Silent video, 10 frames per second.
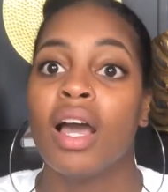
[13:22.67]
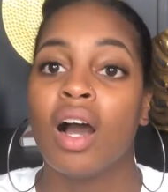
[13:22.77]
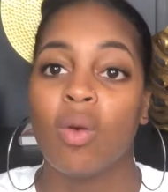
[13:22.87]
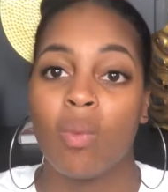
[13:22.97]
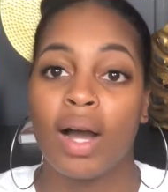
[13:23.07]

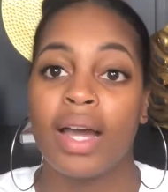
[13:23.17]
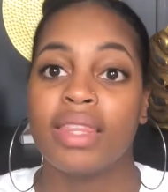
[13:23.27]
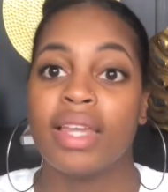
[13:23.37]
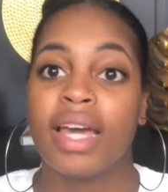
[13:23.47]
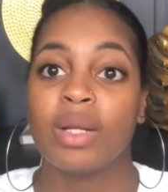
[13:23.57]
a
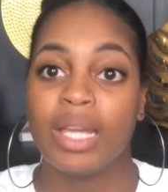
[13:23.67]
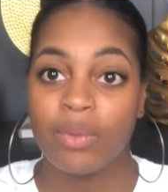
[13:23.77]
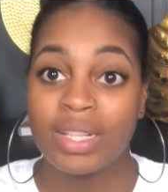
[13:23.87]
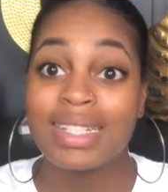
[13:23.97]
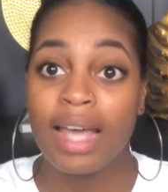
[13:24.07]
wine that
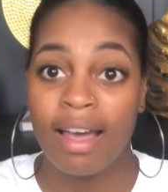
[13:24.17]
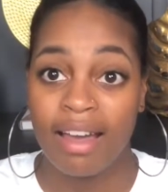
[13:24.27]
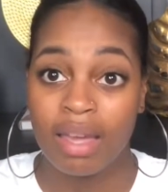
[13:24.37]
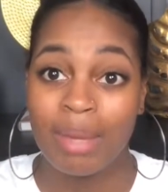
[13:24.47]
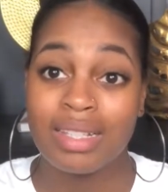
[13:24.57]
with
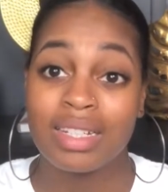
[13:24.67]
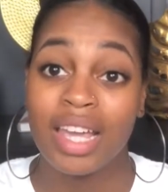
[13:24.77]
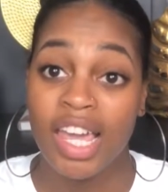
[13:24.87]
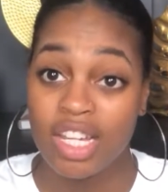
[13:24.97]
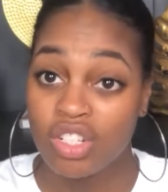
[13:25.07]
time, as it
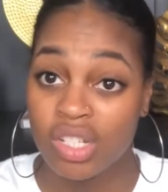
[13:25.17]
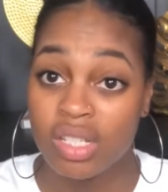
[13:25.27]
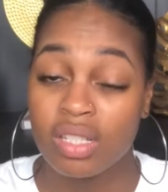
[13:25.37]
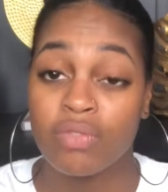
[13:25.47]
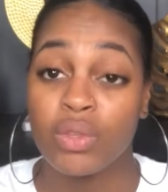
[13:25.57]

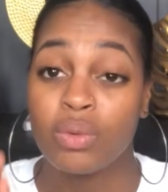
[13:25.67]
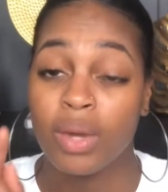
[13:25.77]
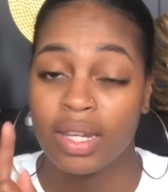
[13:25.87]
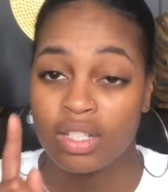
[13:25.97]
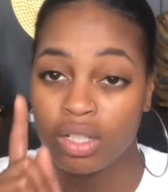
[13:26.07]
ages, if you
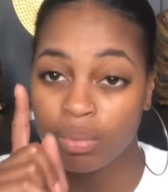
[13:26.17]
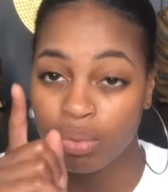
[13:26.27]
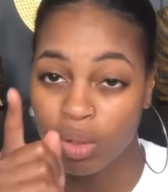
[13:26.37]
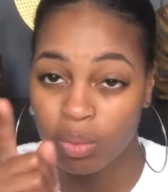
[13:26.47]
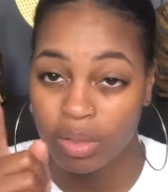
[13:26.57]
age it
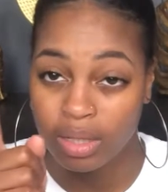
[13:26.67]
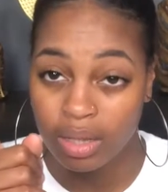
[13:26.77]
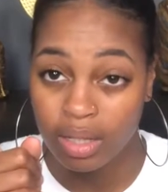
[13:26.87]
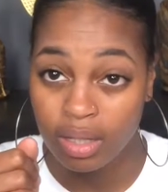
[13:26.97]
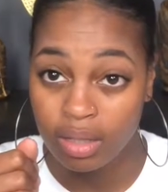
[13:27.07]

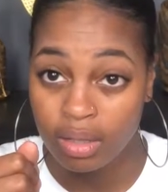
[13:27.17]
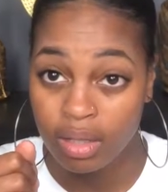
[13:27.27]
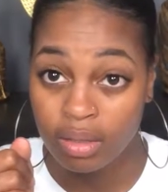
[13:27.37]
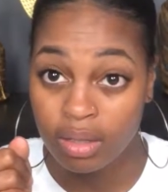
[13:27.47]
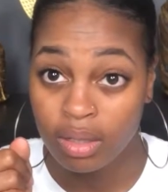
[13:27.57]
appropriately
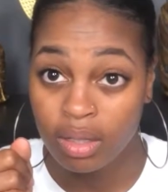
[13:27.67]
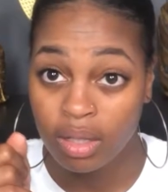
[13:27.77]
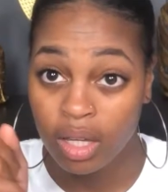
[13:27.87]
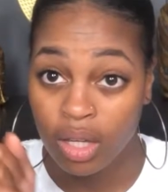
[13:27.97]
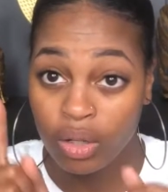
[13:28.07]

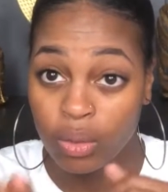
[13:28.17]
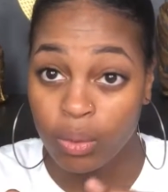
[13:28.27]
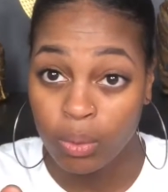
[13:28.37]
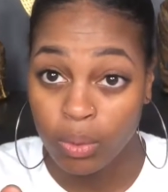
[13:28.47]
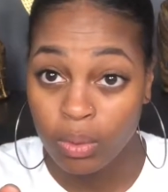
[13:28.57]
and
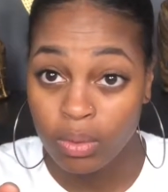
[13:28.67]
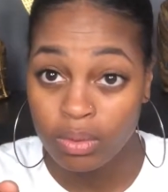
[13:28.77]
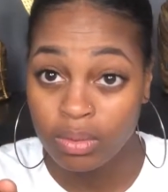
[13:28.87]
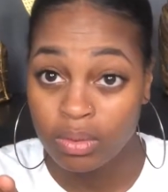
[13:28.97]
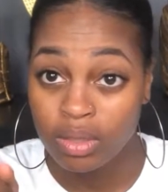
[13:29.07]
cool,
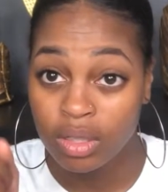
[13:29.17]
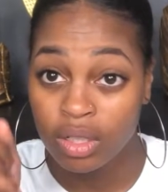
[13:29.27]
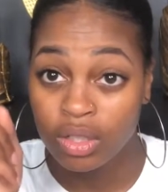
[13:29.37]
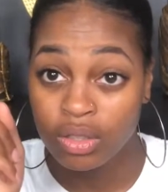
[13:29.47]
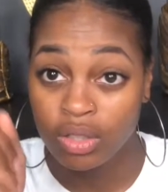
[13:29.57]

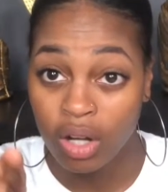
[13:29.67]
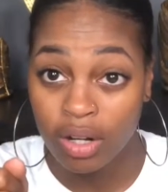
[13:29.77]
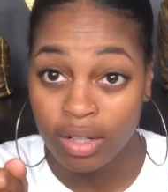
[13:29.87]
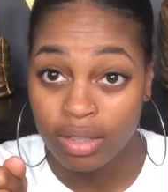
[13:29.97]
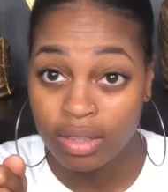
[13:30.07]

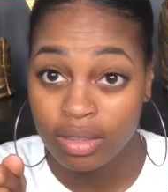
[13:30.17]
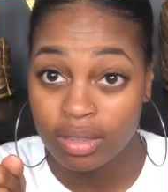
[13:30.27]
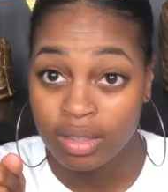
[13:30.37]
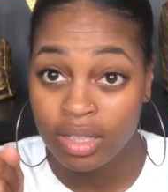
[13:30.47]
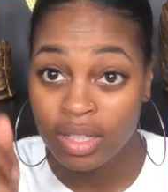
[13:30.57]
dark,
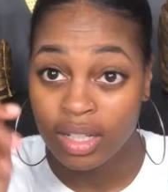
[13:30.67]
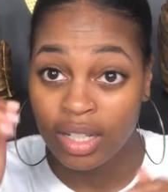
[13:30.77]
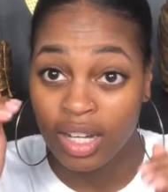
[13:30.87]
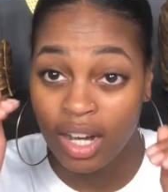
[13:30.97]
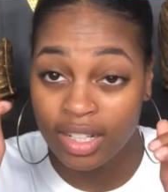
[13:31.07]

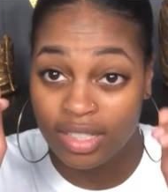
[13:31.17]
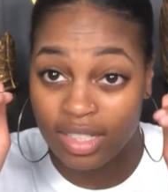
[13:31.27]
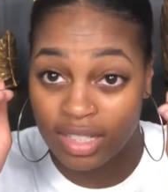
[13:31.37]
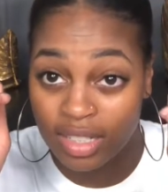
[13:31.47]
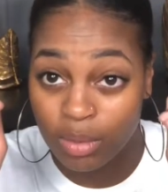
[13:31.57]

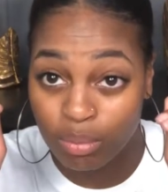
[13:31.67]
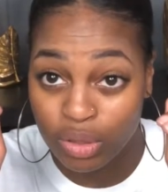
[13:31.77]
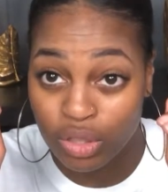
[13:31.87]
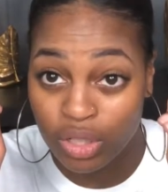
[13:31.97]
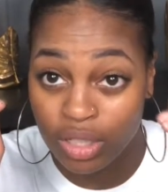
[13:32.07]
constant
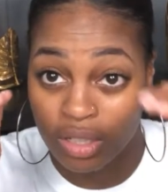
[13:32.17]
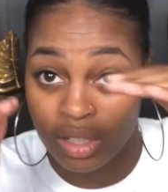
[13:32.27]
temperature